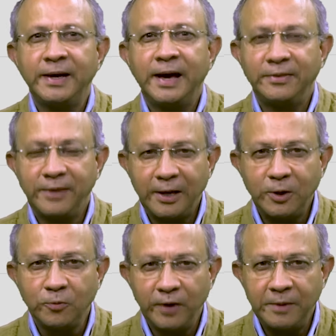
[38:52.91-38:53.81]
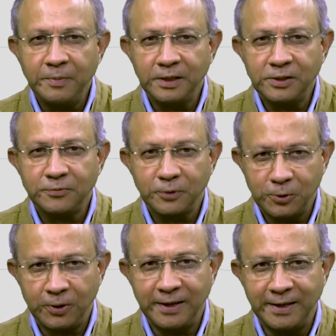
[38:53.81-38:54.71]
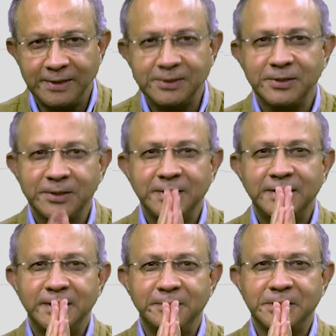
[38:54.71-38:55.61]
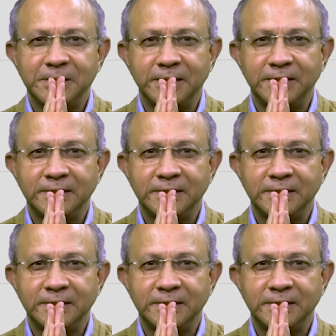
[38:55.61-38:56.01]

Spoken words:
and thank you very much for joining us. Namaskar.